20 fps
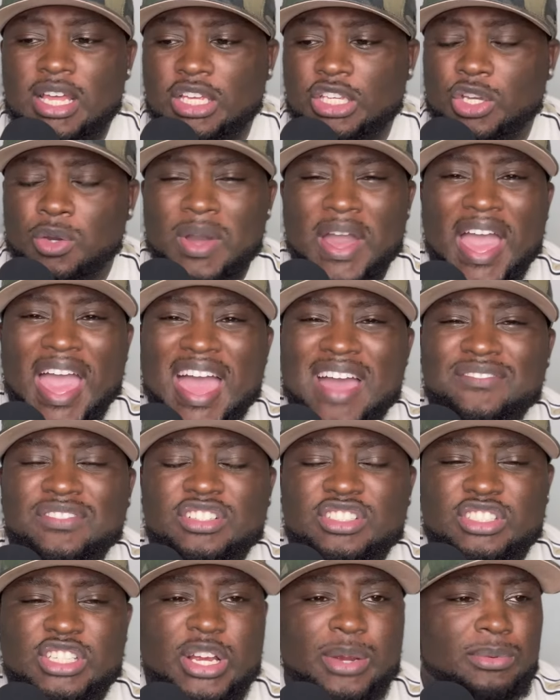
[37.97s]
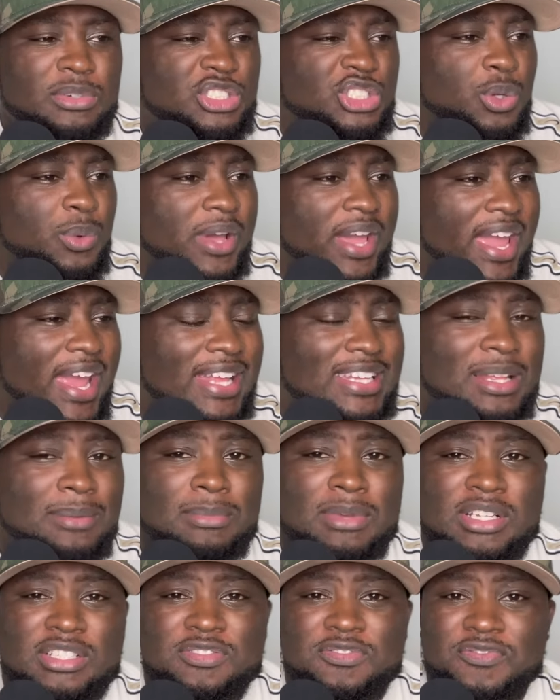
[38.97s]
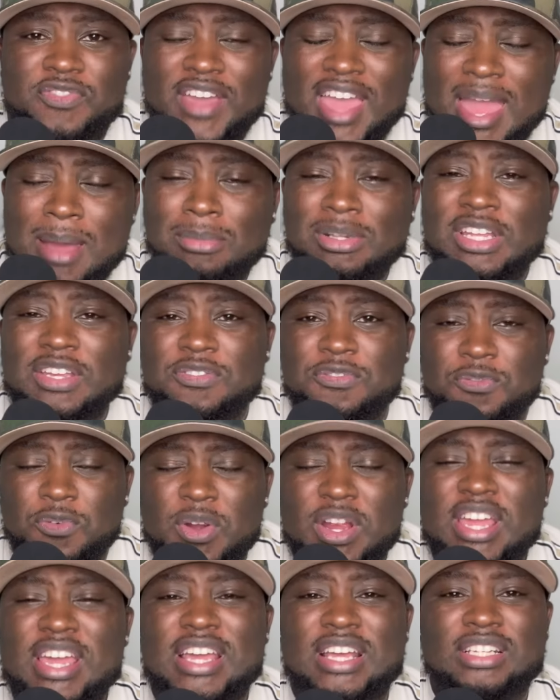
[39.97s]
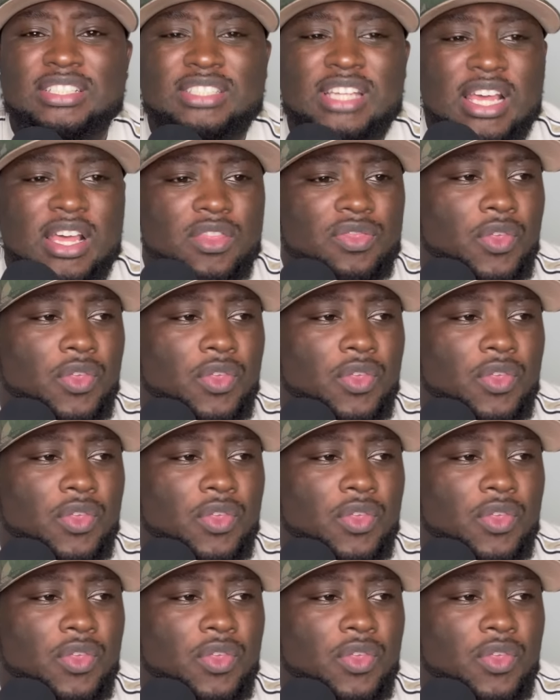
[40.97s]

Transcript: your adversaries, your enemies, family, friends,